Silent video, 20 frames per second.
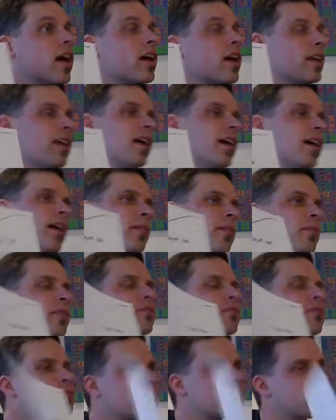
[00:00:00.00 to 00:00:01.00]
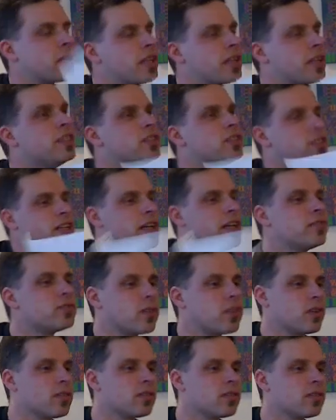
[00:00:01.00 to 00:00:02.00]
yeah, but in
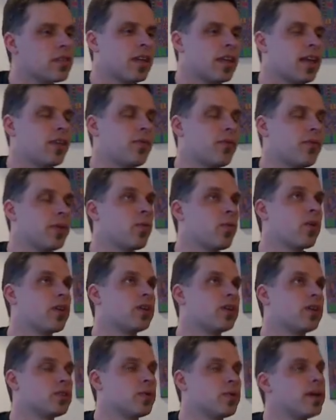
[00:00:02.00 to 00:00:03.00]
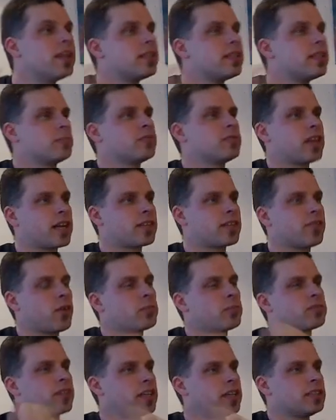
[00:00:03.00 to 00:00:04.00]
general, if we want to do any subtractive
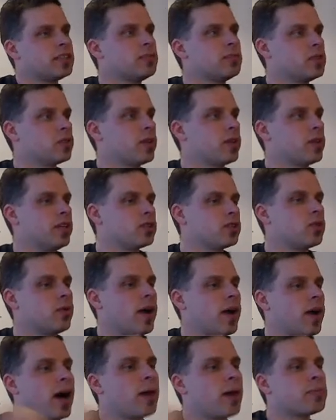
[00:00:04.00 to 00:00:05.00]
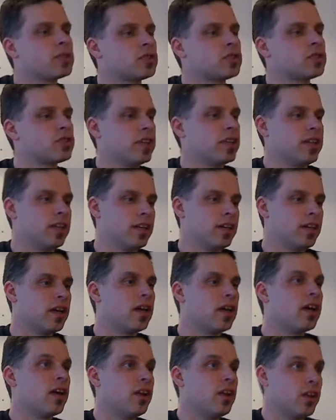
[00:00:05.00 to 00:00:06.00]
operation between two arbitrary
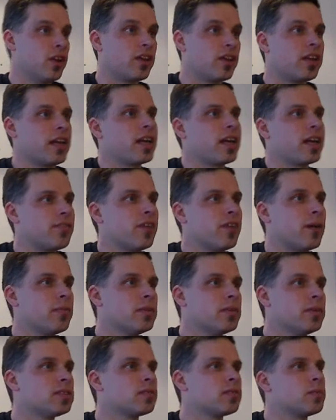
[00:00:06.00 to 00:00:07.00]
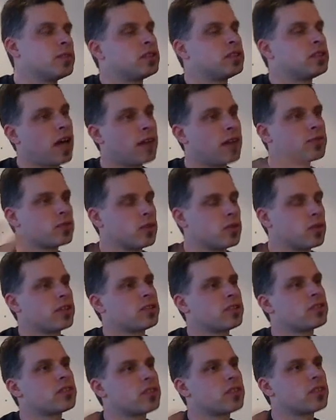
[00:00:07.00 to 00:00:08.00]
non-negative numbers, which after
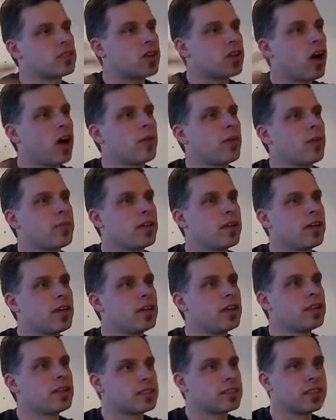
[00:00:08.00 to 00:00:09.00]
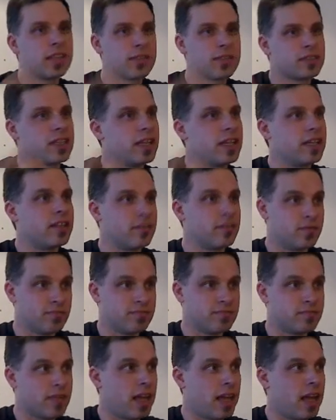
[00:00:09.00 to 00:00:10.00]
all the type doesn't give us
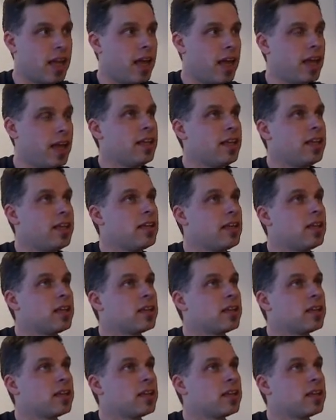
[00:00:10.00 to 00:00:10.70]
any